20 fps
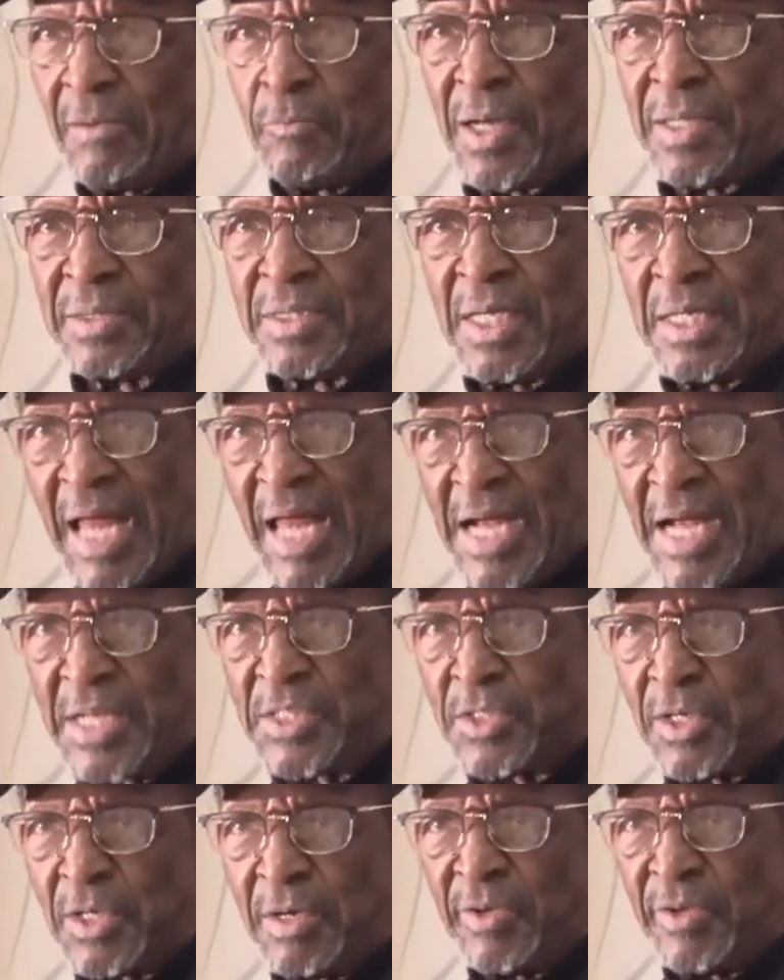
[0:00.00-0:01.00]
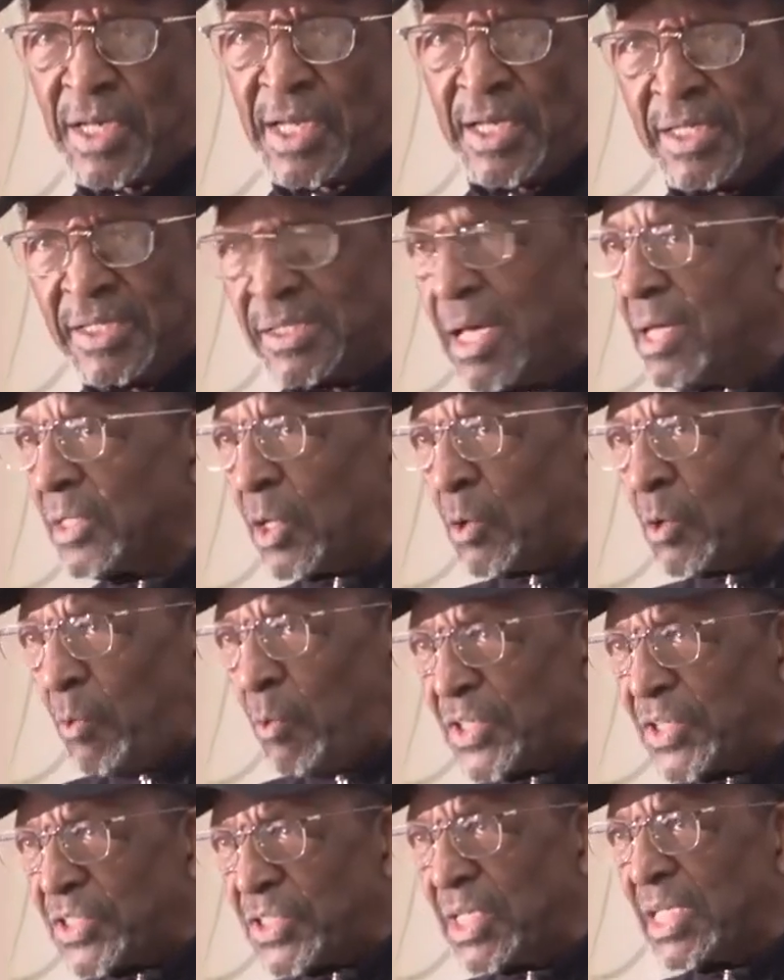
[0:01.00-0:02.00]
of what the nature of it is. The
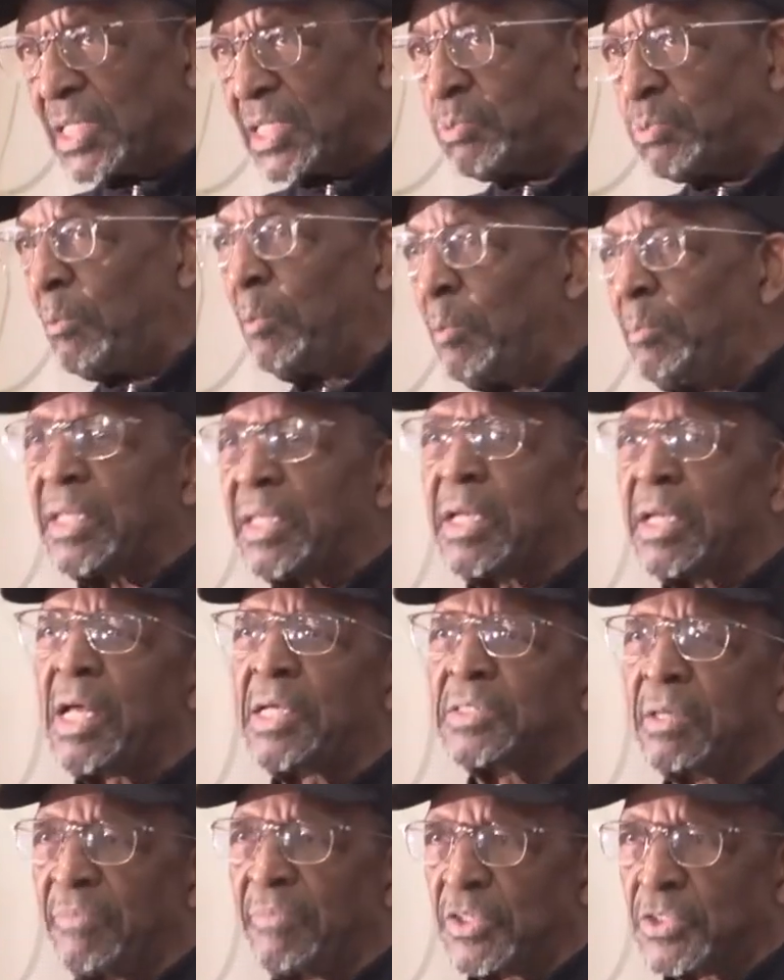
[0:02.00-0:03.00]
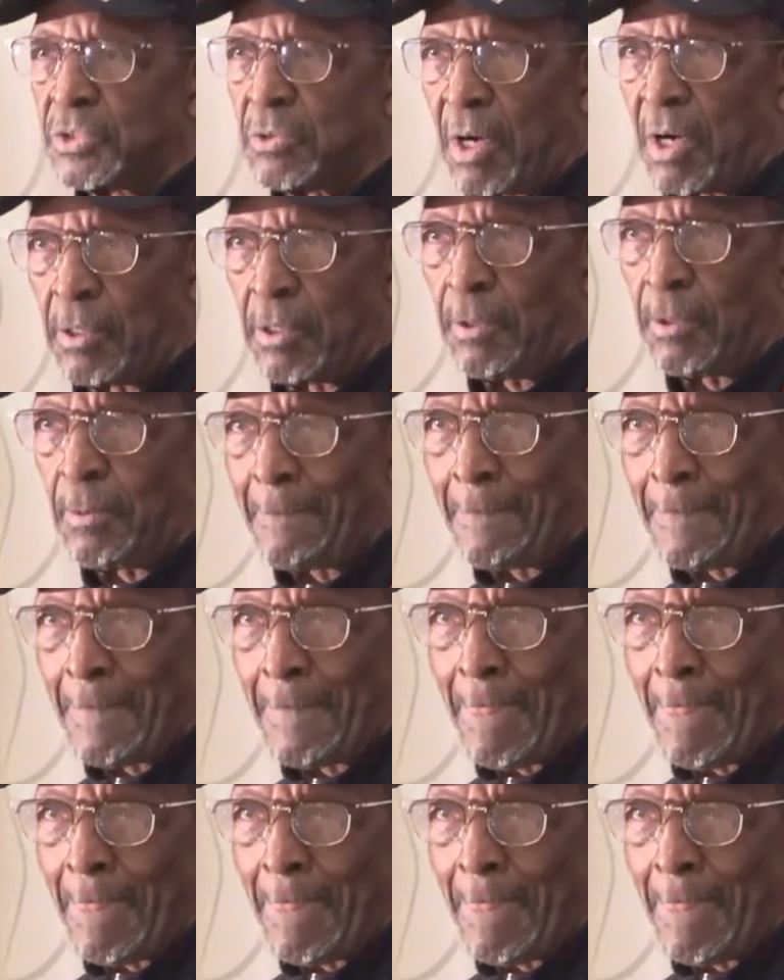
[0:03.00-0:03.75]
question is, what will be the nature of the struggle?